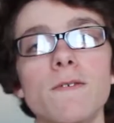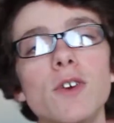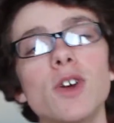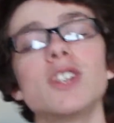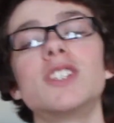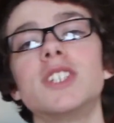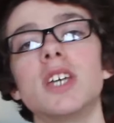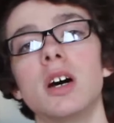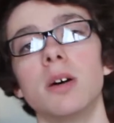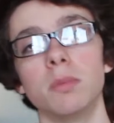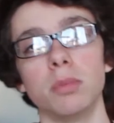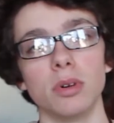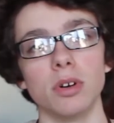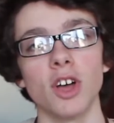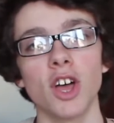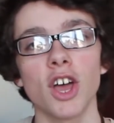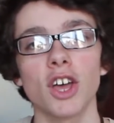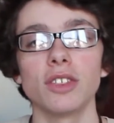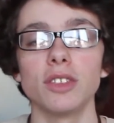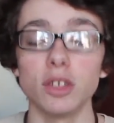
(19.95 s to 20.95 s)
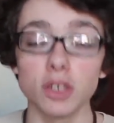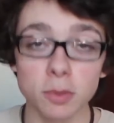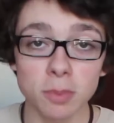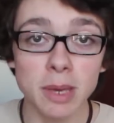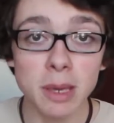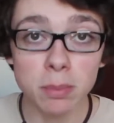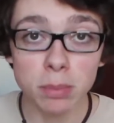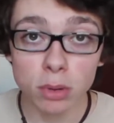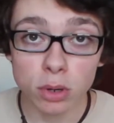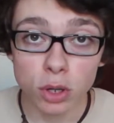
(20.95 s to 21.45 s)
For example, those
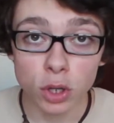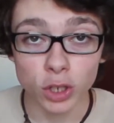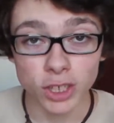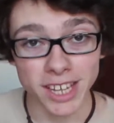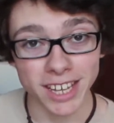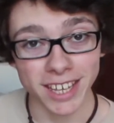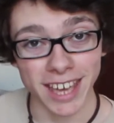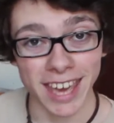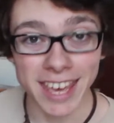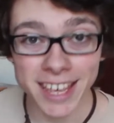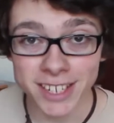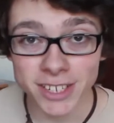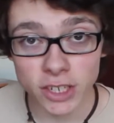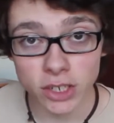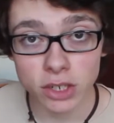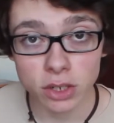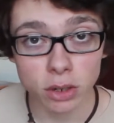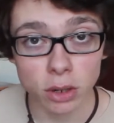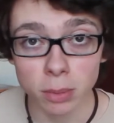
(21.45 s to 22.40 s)
people who take ages to